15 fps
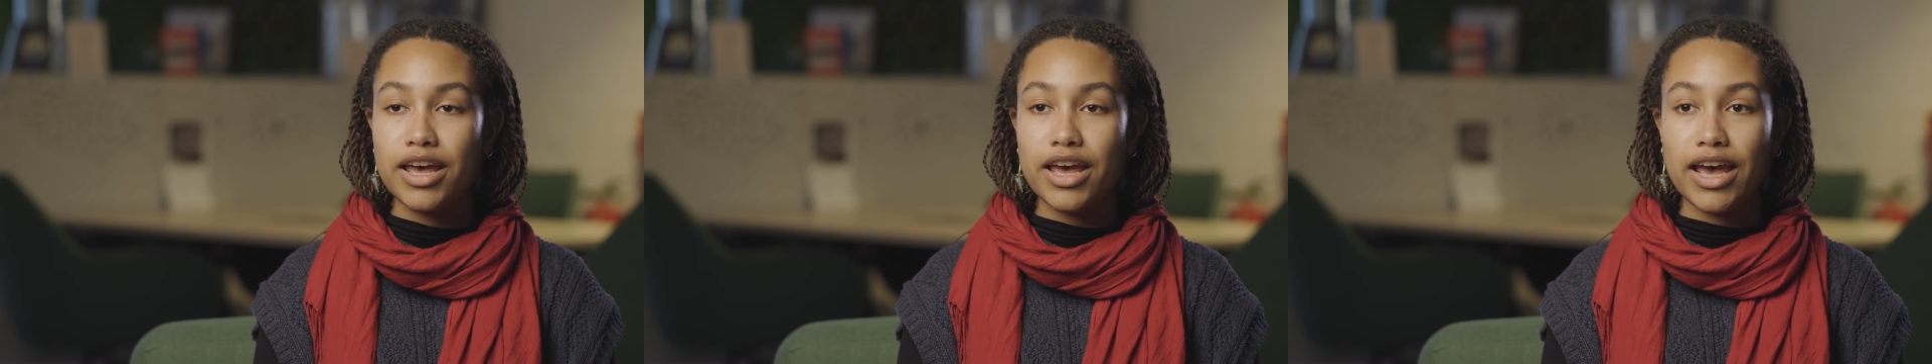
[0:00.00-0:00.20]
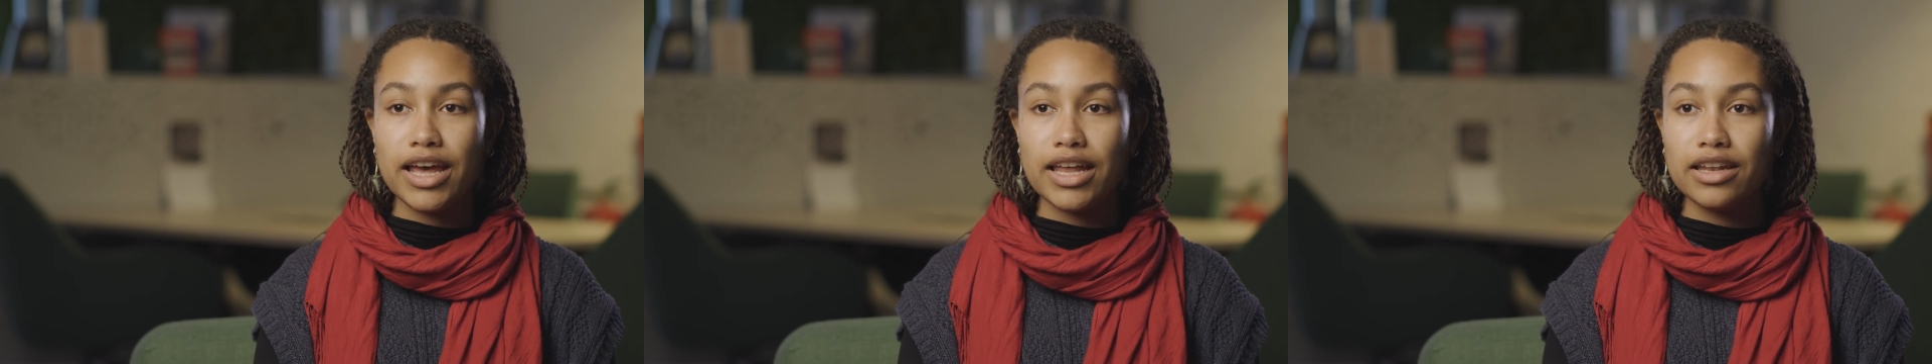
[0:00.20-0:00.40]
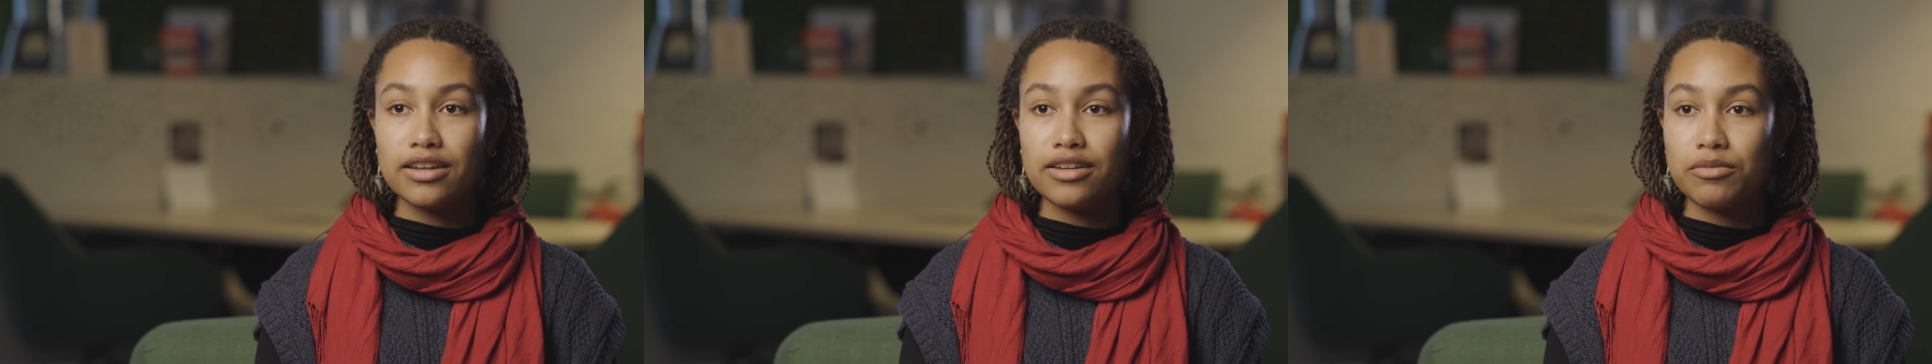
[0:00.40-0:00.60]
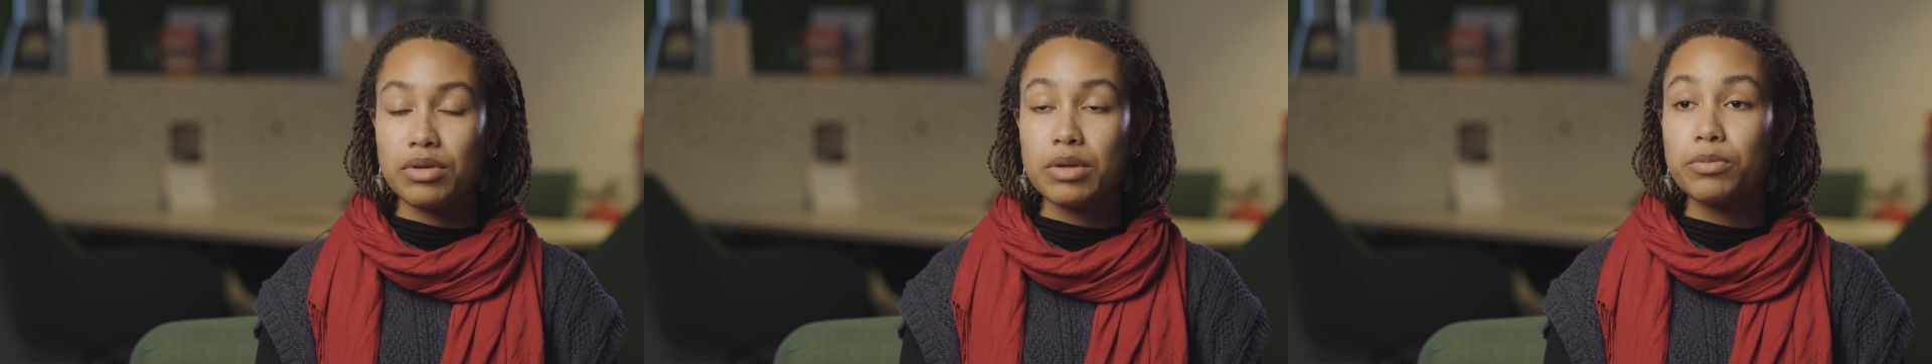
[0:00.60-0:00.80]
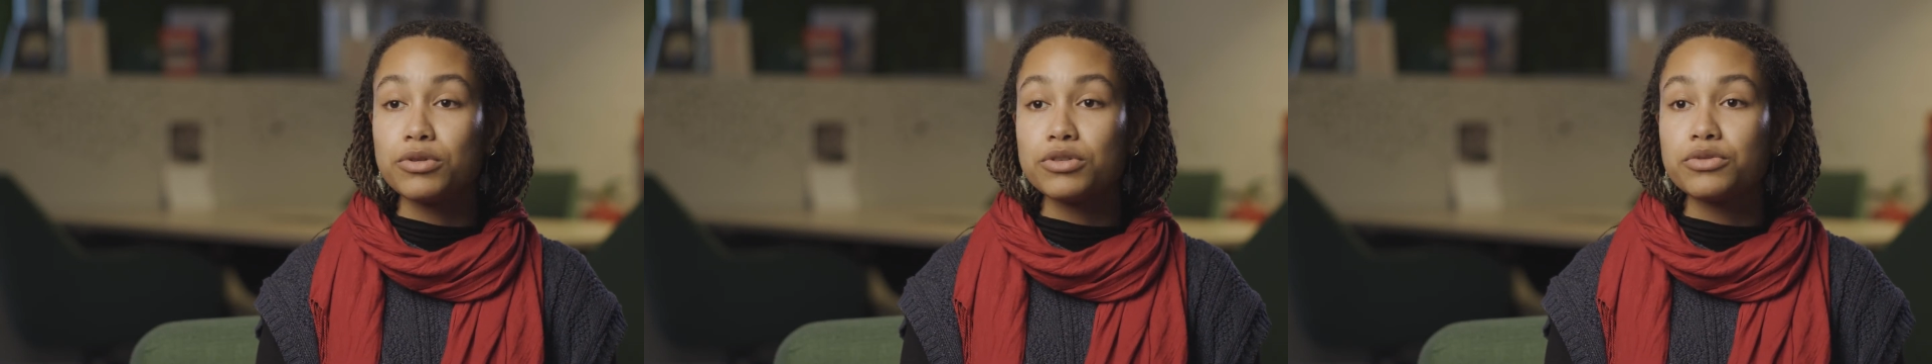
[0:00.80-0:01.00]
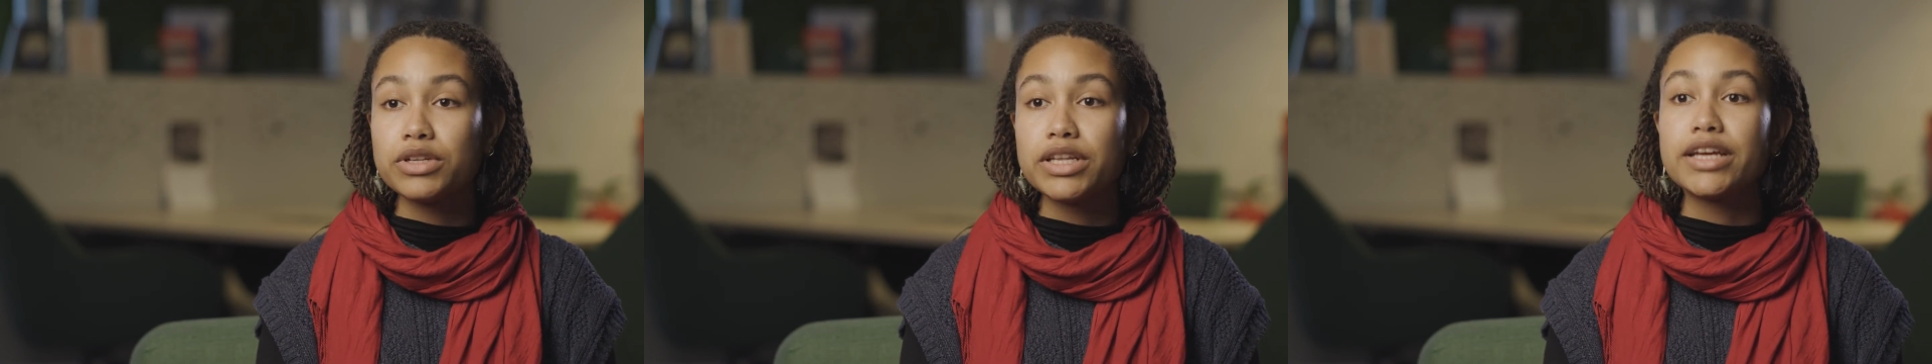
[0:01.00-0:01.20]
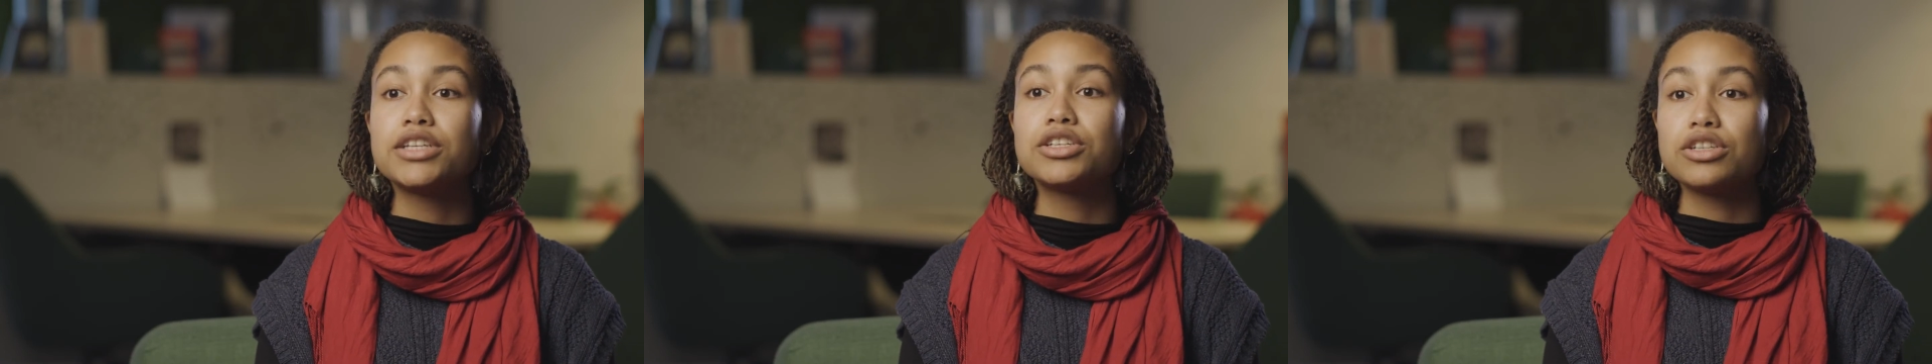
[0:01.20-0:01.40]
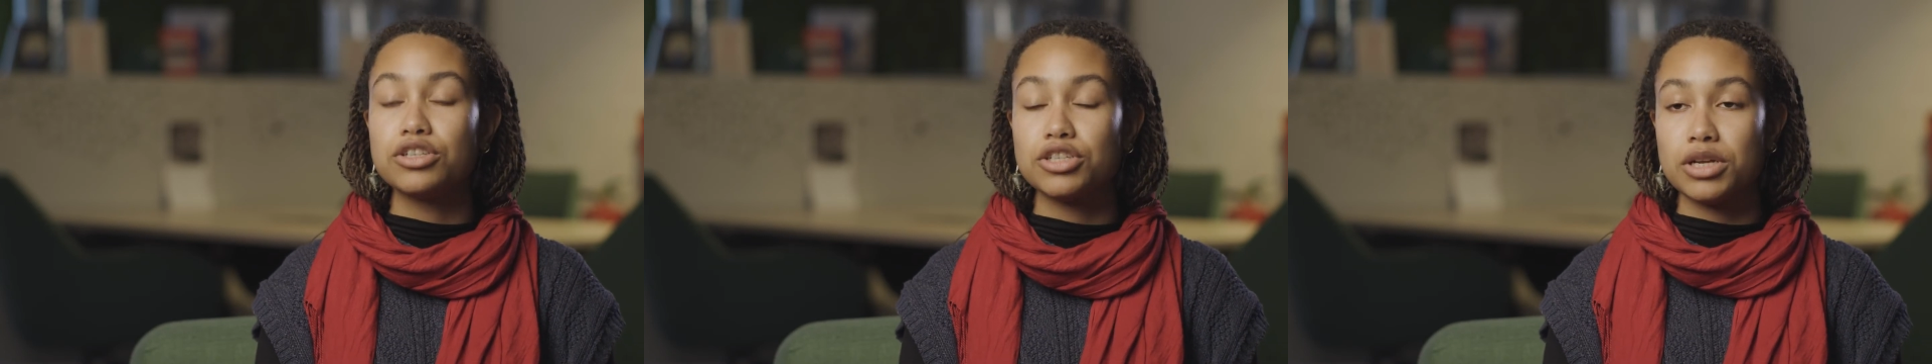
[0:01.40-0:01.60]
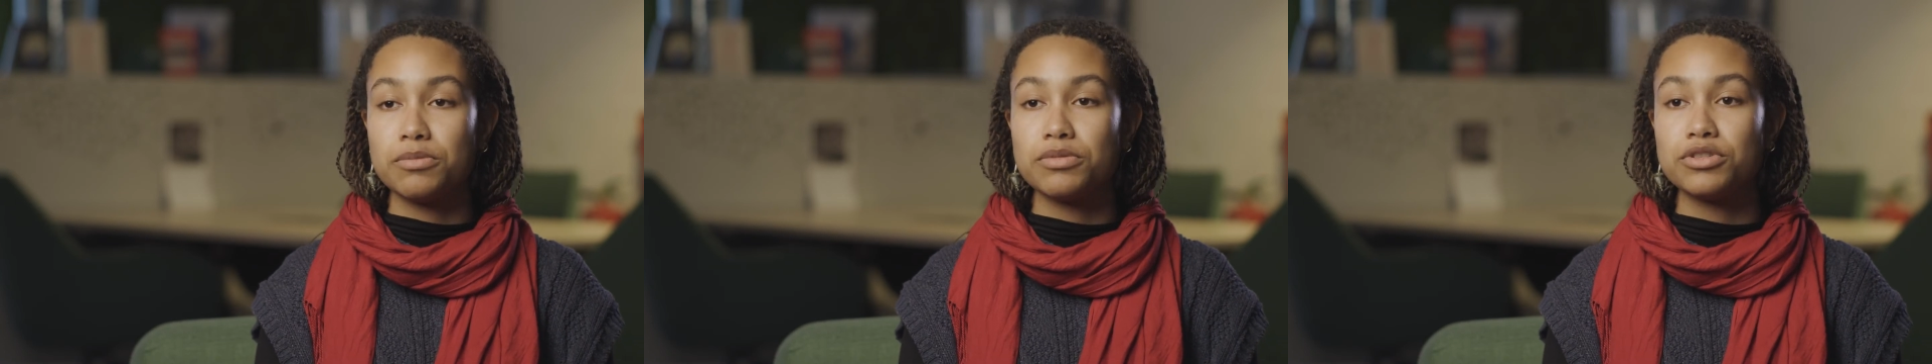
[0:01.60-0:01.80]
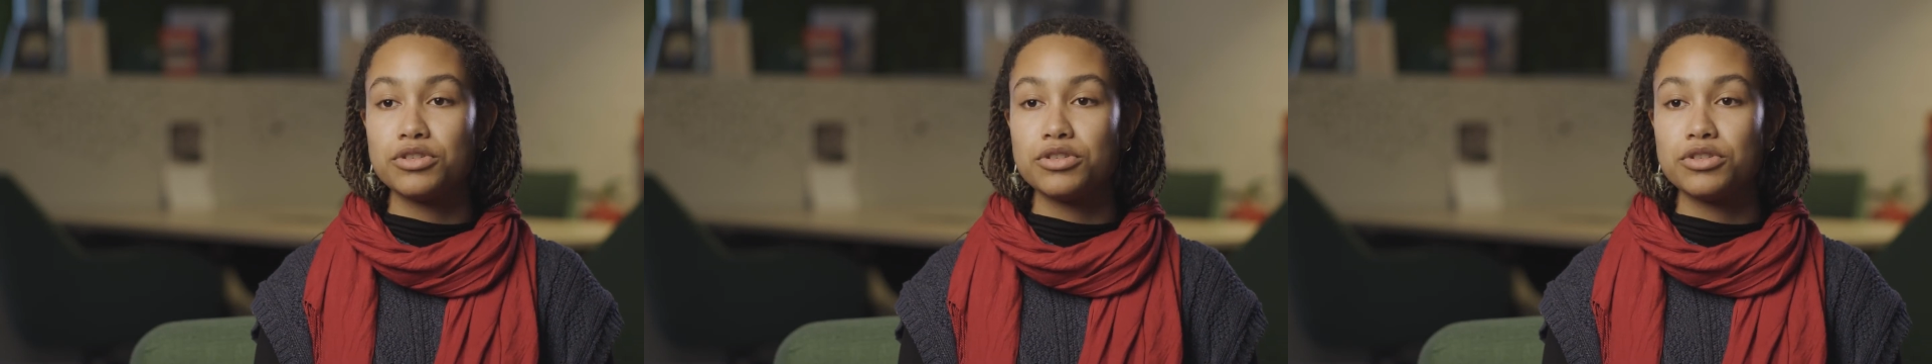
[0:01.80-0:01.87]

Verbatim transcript: and people's relationships